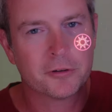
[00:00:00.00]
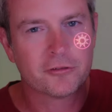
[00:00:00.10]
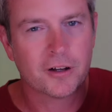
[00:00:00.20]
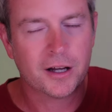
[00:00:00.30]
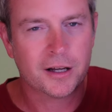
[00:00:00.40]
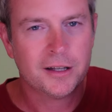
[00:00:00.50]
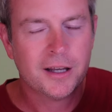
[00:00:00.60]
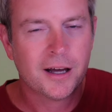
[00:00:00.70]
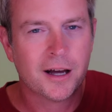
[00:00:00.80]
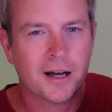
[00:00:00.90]
of uh,
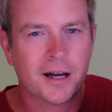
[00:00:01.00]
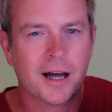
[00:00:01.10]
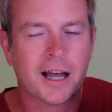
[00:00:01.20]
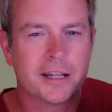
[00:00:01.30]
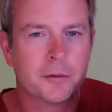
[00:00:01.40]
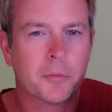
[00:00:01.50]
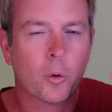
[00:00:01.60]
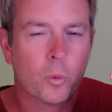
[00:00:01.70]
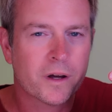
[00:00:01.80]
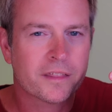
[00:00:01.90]
uh item
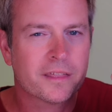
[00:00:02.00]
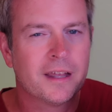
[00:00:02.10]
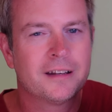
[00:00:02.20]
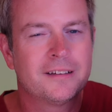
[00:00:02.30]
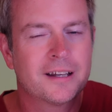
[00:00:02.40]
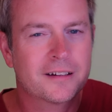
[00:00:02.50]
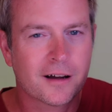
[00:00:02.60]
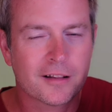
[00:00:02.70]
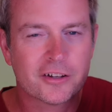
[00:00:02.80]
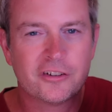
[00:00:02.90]
with
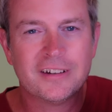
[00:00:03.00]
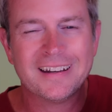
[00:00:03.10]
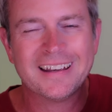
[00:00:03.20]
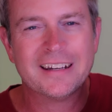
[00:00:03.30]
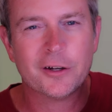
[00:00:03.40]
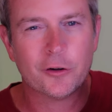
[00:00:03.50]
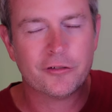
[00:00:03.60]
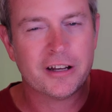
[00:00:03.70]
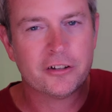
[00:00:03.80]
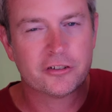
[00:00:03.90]
technology and
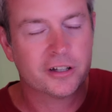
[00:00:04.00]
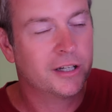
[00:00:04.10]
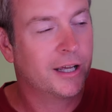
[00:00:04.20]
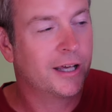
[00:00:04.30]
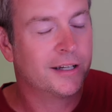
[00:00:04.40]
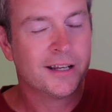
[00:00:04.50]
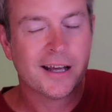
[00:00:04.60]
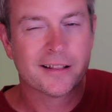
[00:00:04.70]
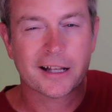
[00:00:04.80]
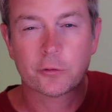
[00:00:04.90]
innovation. And
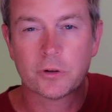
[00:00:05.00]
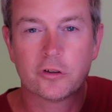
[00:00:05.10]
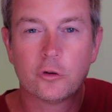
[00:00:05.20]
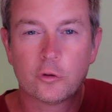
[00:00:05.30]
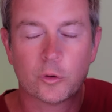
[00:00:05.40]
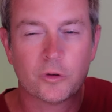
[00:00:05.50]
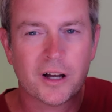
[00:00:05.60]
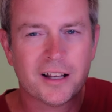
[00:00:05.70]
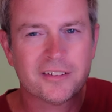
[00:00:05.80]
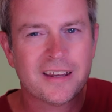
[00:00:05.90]
that's what Totwoo
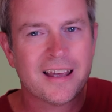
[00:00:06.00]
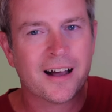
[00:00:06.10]
does.